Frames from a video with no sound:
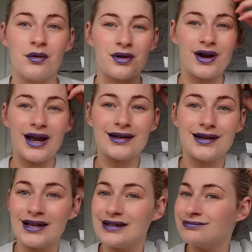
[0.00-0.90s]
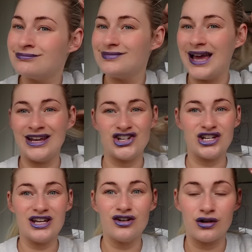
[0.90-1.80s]
Whether I had like
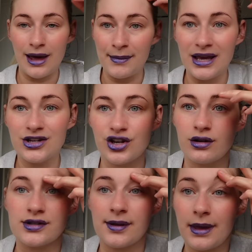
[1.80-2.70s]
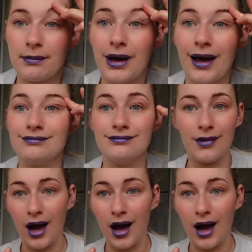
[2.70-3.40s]
HD or lamination or something, but